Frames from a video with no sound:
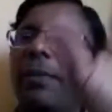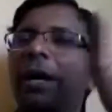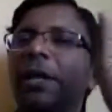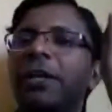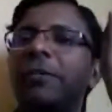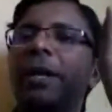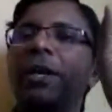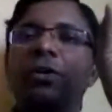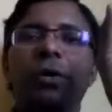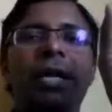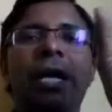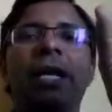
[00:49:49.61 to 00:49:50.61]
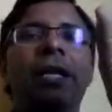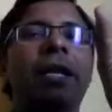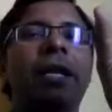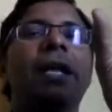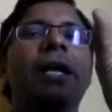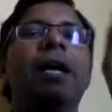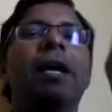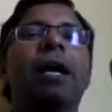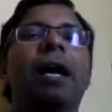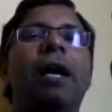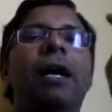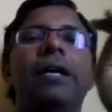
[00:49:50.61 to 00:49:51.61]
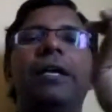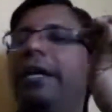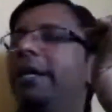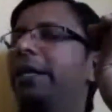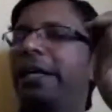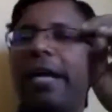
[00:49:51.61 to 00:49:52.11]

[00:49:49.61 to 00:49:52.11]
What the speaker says: carry on between any pairs of